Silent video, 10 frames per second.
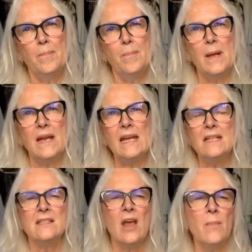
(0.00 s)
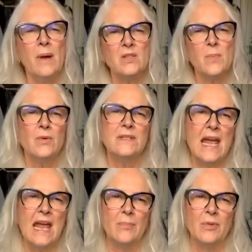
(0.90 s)
but in so much more
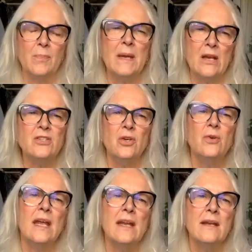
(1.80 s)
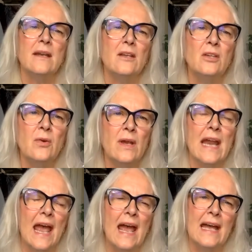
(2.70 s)
depth, because you can
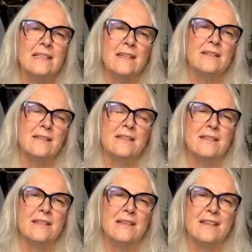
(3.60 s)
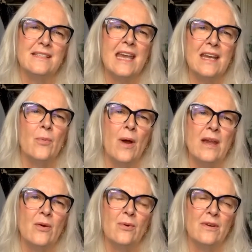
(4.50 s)
add and take
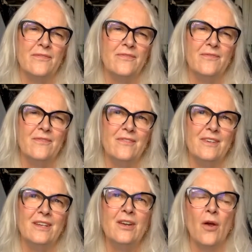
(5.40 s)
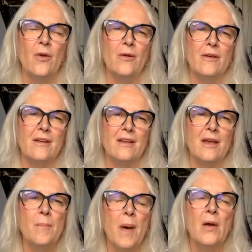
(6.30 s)
away all of, you know,
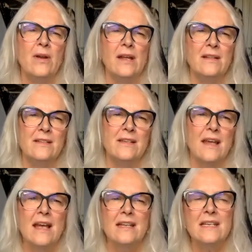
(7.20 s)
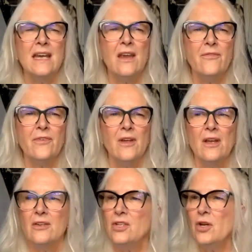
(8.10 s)
components to give
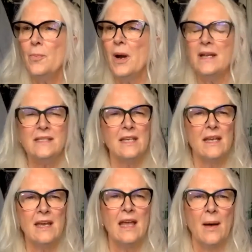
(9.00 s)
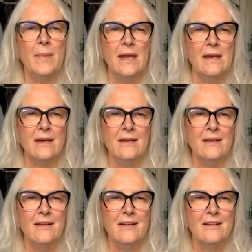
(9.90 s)
two brides that can come in
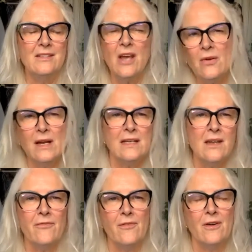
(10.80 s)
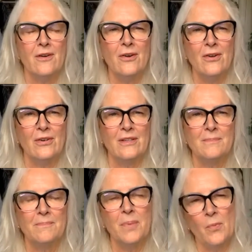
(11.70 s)
totally different looks,
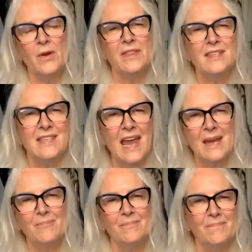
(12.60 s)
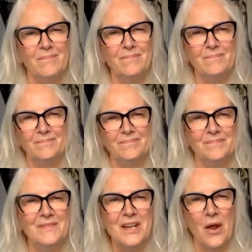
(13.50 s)
but with the same,
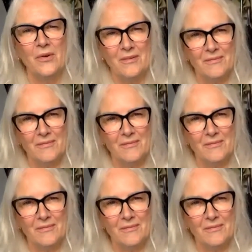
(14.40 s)
you know,